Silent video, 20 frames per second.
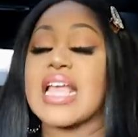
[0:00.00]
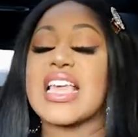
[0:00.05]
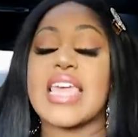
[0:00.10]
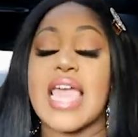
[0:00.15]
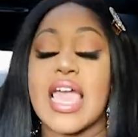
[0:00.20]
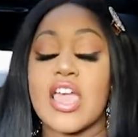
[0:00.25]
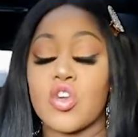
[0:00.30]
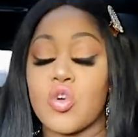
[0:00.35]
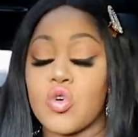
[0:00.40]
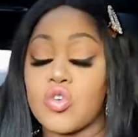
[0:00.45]

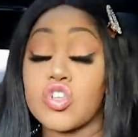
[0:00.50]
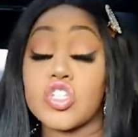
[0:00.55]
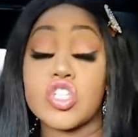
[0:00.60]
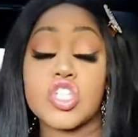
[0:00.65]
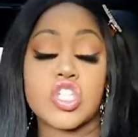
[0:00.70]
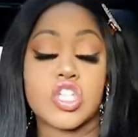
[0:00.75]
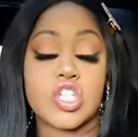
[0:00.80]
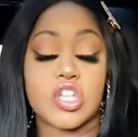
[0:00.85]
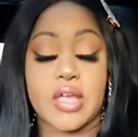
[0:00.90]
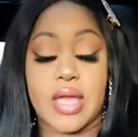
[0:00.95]
Get your
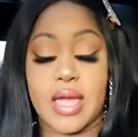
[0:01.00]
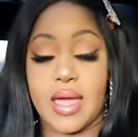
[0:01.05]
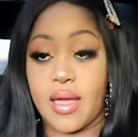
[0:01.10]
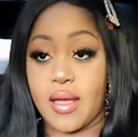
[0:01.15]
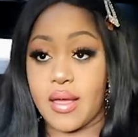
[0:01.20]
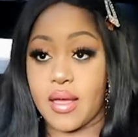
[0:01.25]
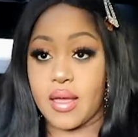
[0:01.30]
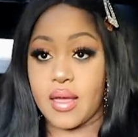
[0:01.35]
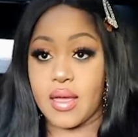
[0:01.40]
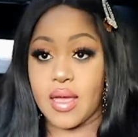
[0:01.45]
shit
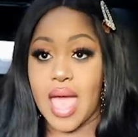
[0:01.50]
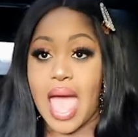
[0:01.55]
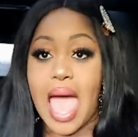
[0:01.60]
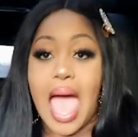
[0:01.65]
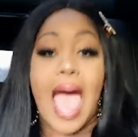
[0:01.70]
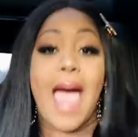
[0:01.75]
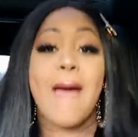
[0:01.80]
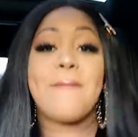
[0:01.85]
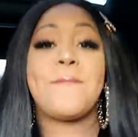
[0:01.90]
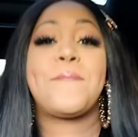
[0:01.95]

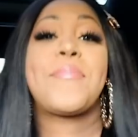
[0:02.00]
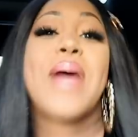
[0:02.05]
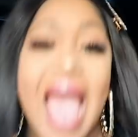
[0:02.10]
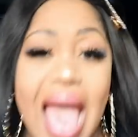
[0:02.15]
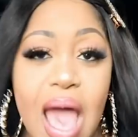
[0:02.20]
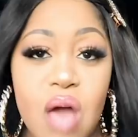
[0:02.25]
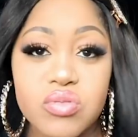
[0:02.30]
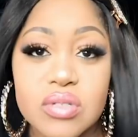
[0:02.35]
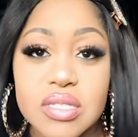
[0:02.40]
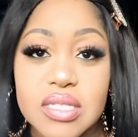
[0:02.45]
and
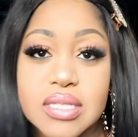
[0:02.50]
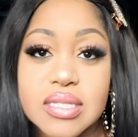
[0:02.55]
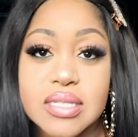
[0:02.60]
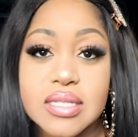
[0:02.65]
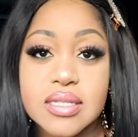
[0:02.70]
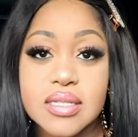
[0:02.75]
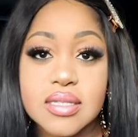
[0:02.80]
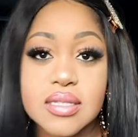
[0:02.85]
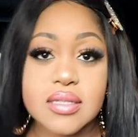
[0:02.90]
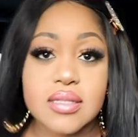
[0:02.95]

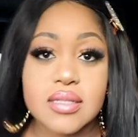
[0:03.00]
bounce.